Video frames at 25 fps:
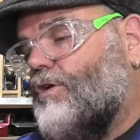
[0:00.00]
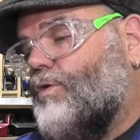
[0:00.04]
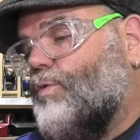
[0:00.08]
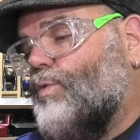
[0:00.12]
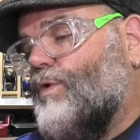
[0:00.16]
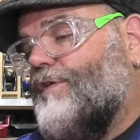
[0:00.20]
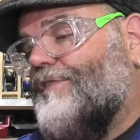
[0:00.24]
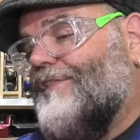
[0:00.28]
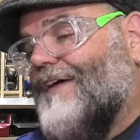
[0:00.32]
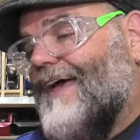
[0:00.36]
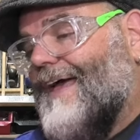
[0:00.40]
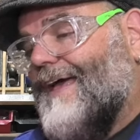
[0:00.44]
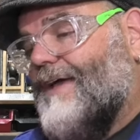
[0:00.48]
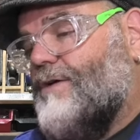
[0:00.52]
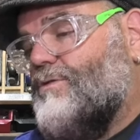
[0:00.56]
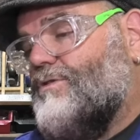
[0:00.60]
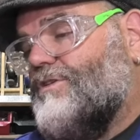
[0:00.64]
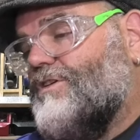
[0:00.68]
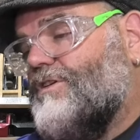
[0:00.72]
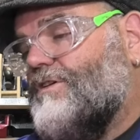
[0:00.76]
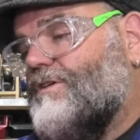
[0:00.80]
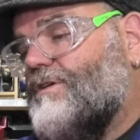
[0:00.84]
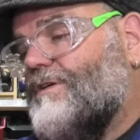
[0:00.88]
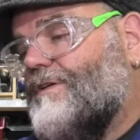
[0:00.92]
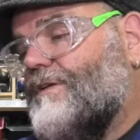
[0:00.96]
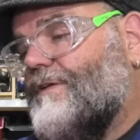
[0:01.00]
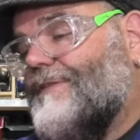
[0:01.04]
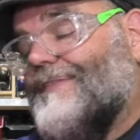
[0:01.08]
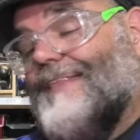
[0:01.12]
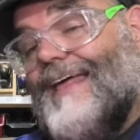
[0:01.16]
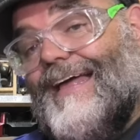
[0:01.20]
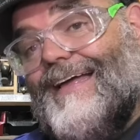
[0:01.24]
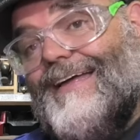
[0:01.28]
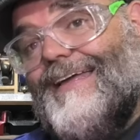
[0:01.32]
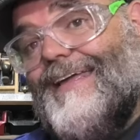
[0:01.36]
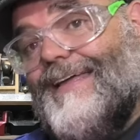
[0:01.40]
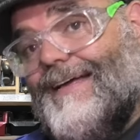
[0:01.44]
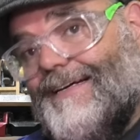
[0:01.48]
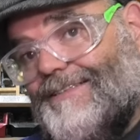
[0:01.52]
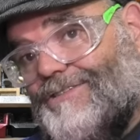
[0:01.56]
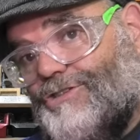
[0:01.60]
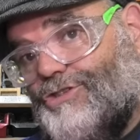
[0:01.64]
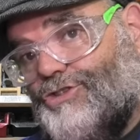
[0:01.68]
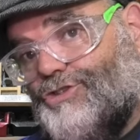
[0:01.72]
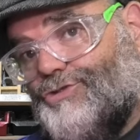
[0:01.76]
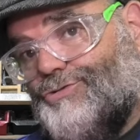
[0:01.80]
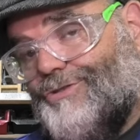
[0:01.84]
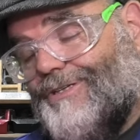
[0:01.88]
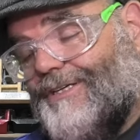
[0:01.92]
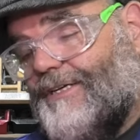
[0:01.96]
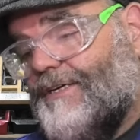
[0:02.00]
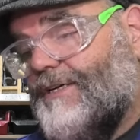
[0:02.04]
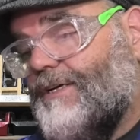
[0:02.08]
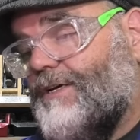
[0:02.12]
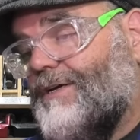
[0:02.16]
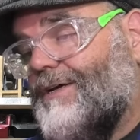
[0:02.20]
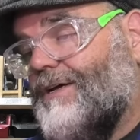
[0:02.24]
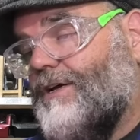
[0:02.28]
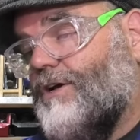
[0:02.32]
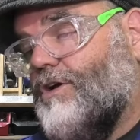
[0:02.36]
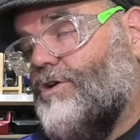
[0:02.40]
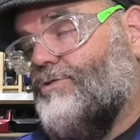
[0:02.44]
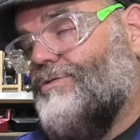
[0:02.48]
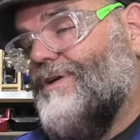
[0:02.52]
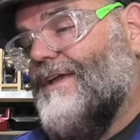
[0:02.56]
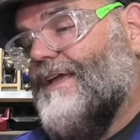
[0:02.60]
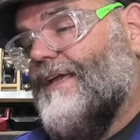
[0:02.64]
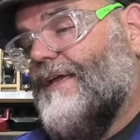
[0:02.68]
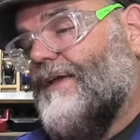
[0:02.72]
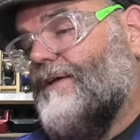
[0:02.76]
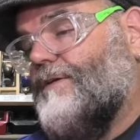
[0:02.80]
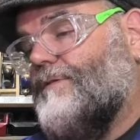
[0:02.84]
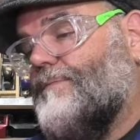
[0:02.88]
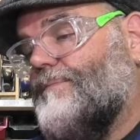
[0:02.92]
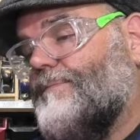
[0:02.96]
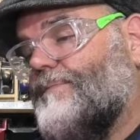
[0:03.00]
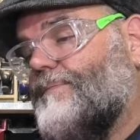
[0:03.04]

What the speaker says: without that country agreeing.